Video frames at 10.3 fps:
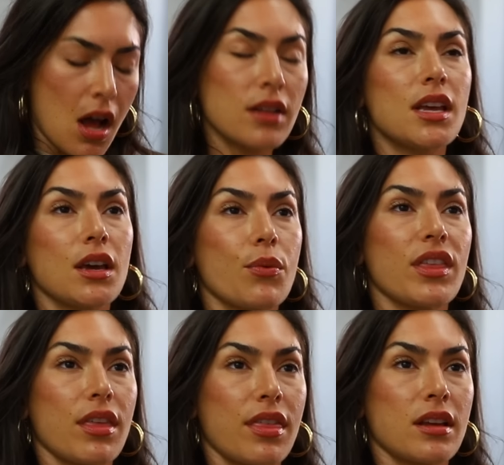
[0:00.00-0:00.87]
I'll take away
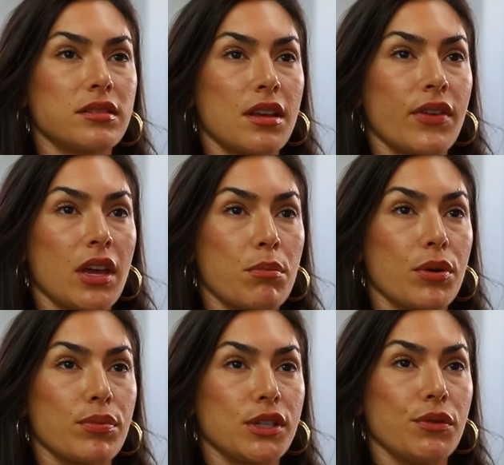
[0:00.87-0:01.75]
the Thanksgiving in
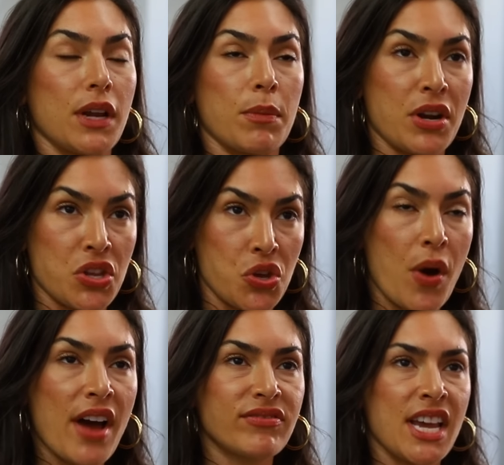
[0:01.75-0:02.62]
perpetuity, but you
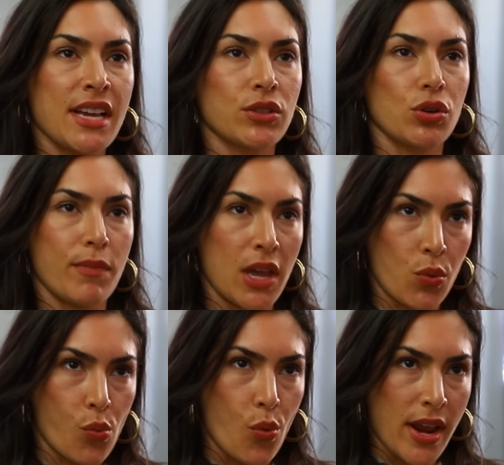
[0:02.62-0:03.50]
have to answer me
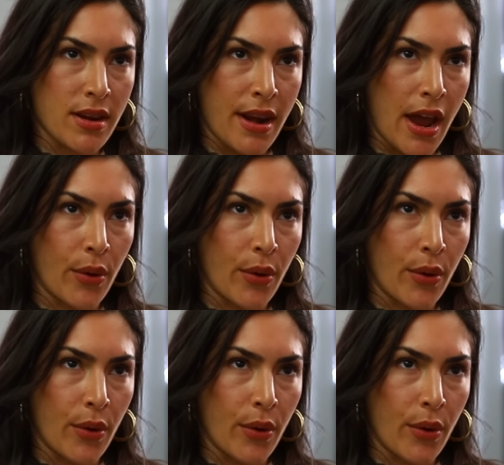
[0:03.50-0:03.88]
right now.